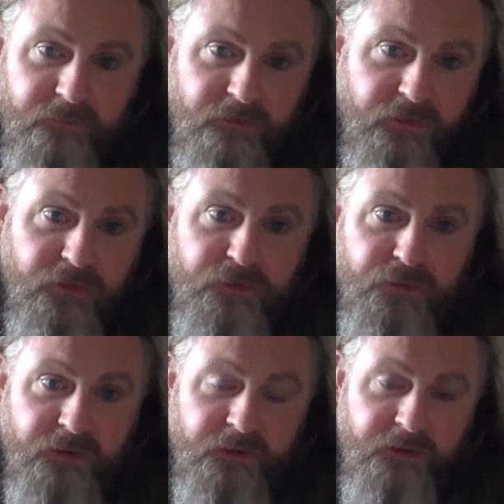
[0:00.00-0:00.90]
You,
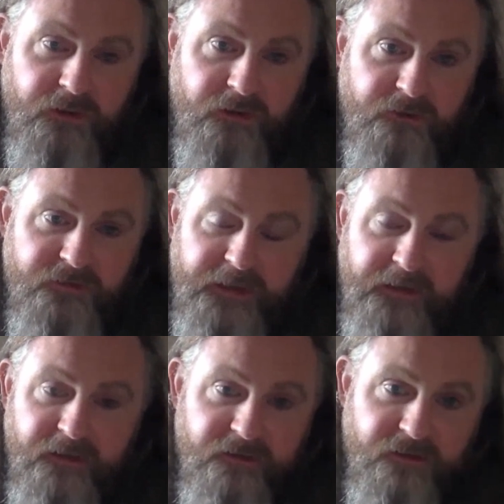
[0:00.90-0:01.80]

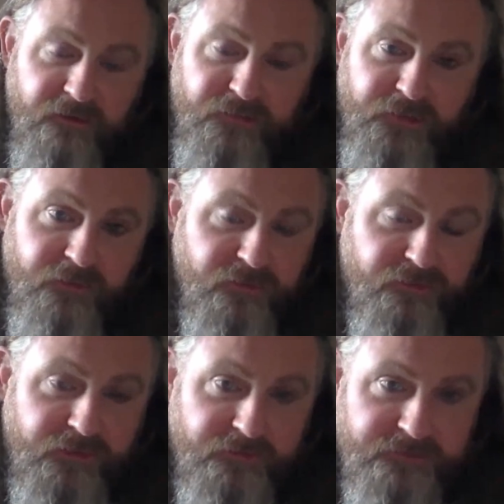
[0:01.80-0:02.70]
tailor of the
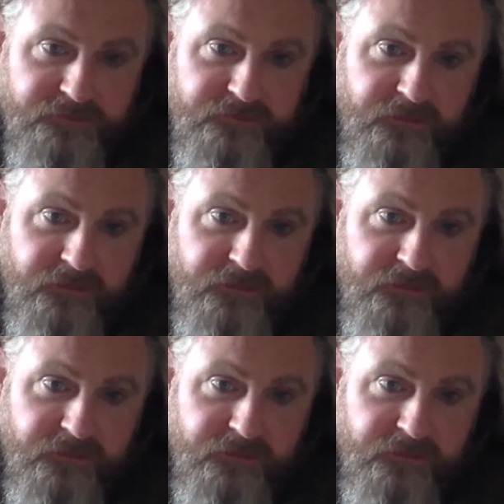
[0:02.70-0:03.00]
universe,